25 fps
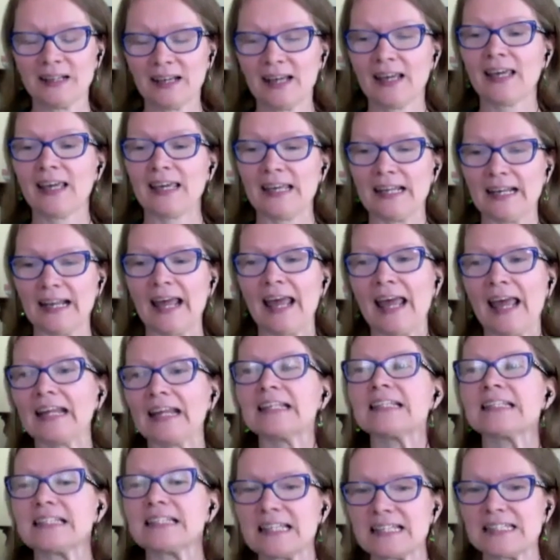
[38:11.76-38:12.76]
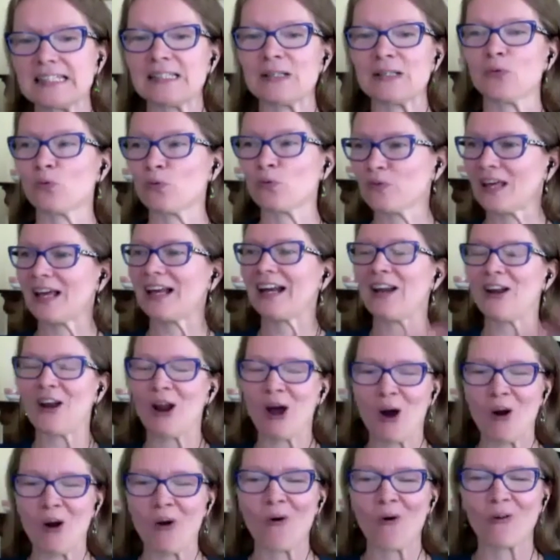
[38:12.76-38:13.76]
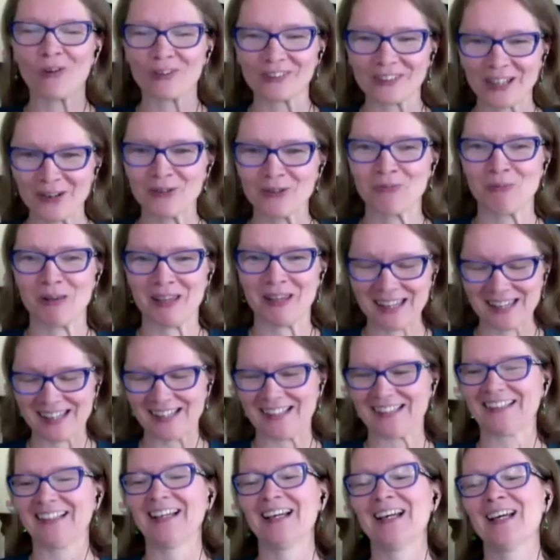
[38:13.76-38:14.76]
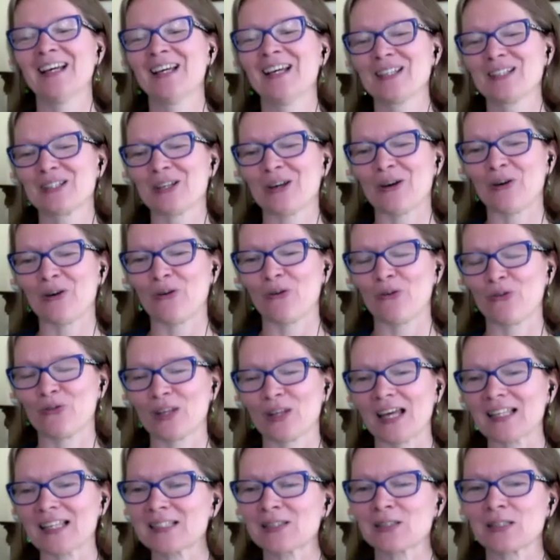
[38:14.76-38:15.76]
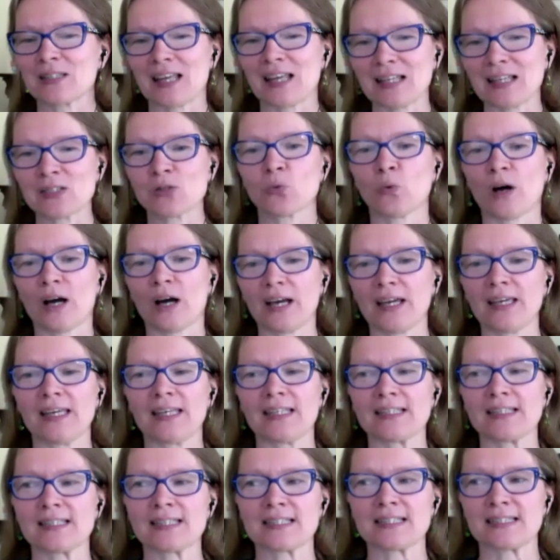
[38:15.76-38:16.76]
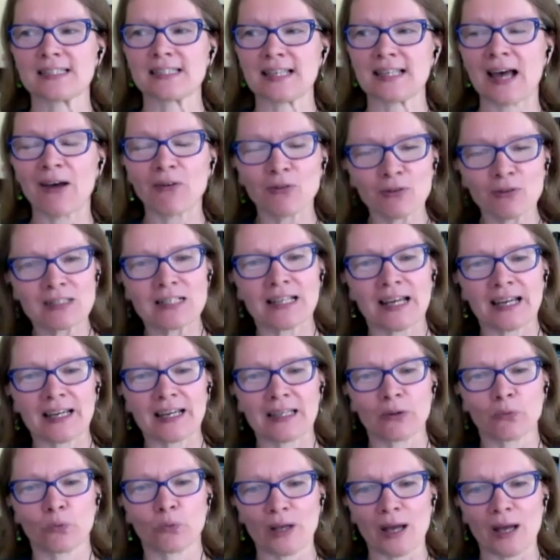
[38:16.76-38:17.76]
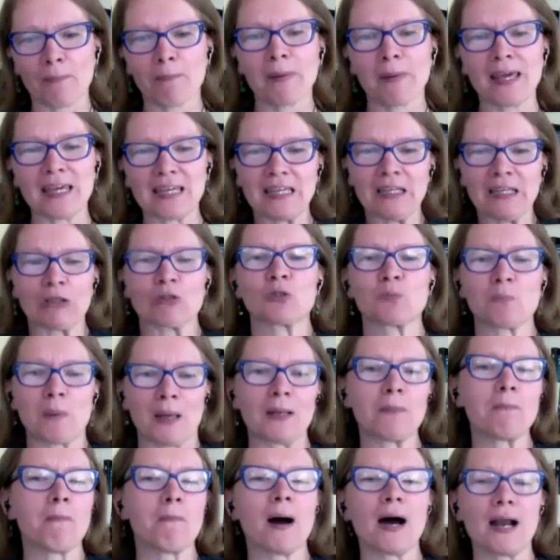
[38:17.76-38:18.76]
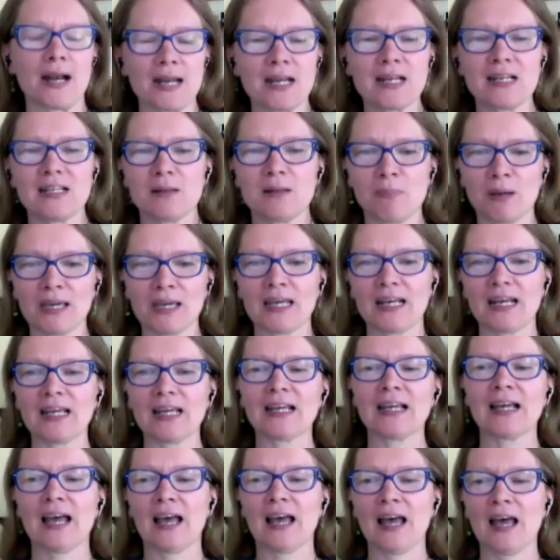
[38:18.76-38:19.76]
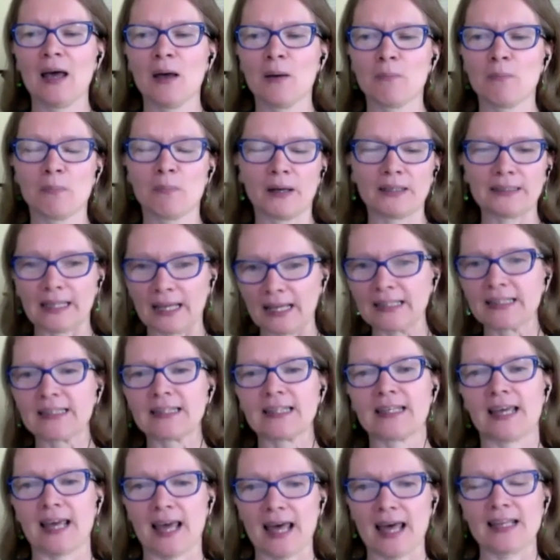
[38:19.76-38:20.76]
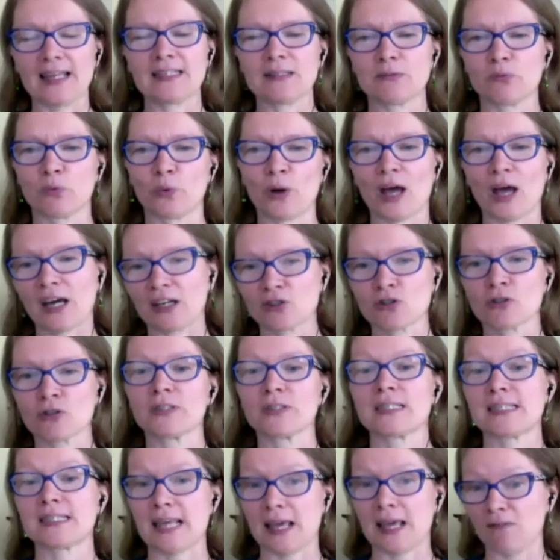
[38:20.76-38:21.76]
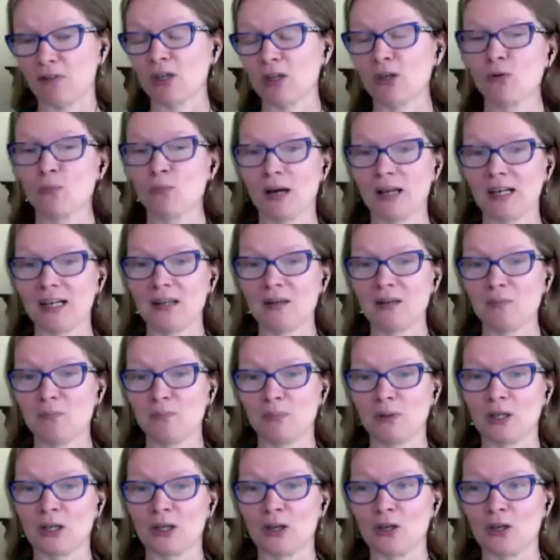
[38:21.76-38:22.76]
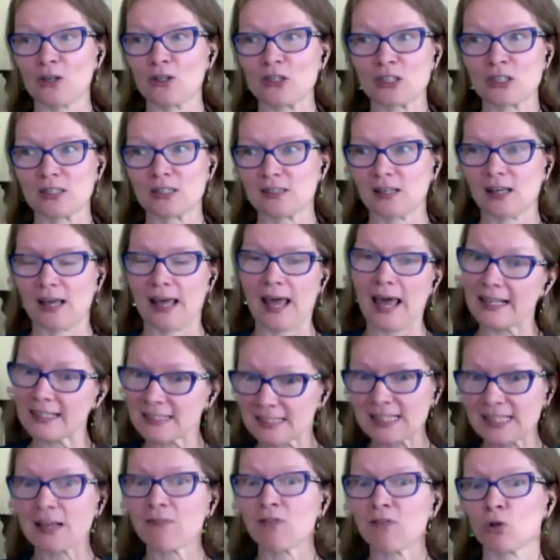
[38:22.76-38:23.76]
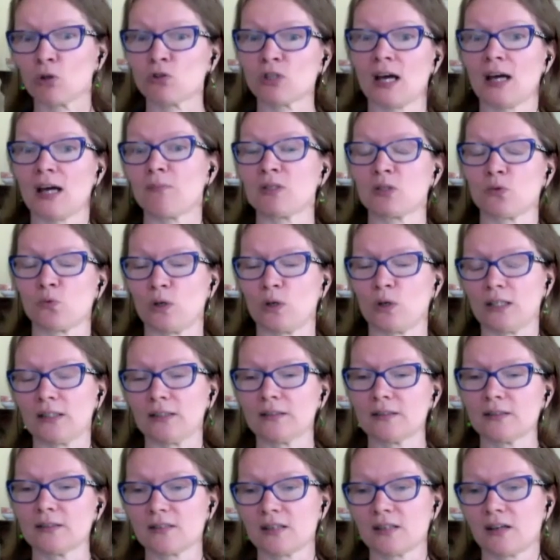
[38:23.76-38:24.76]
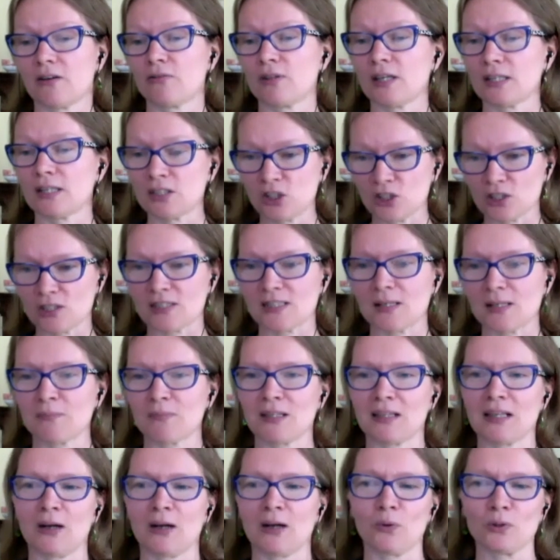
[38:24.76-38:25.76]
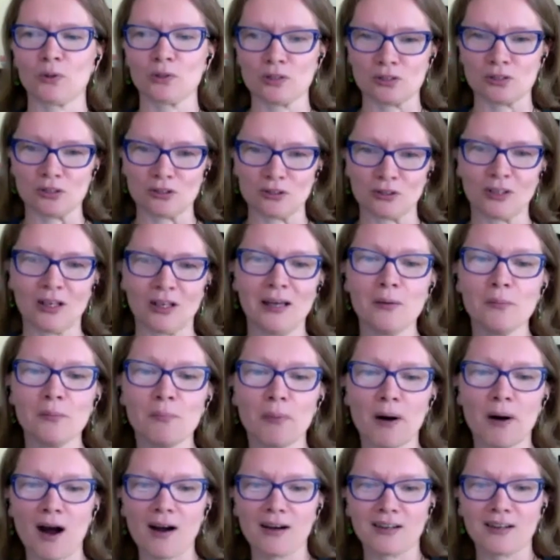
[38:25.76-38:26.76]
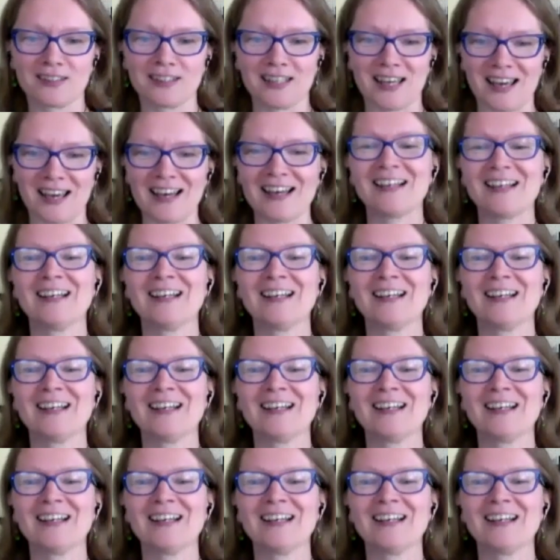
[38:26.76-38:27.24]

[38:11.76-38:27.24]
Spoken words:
any city that I know around me here. So that's why it sounds like we are making you spend money in the beginning, but in the end, we're actually saving you money and saving you time as well. So that's just something that I wanted to park there